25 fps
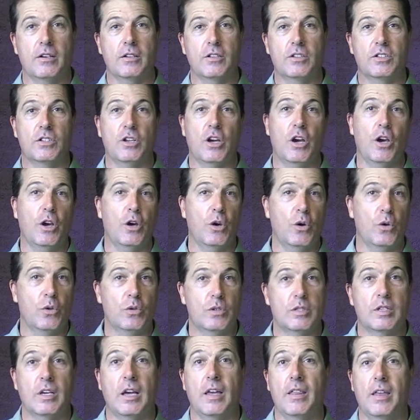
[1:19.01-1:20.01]
So
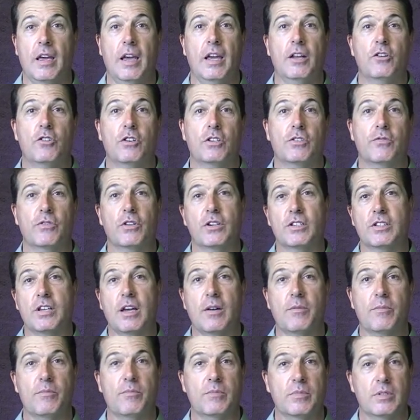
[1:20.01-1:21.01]
say the hairdresser, for
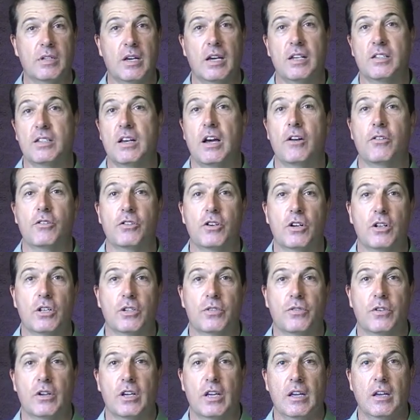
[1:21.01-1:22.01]
example, say it's $100
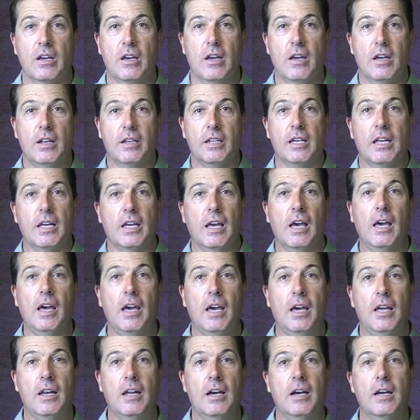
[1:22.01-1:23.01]
for you to get your
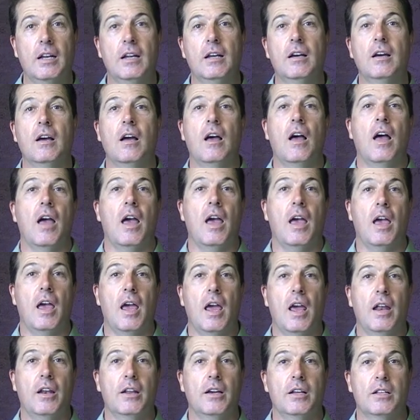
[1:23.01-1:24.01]
hair done,
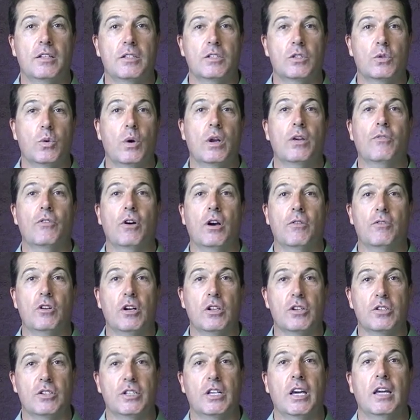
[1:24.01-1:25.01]
and it's
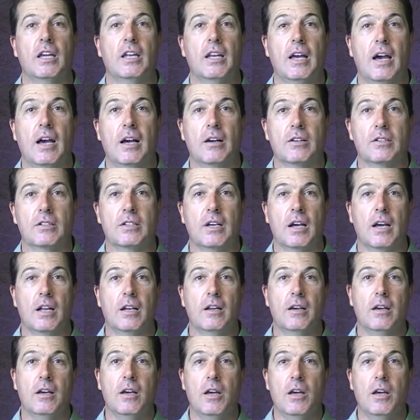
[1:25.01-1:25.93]
$25 to get your nails done,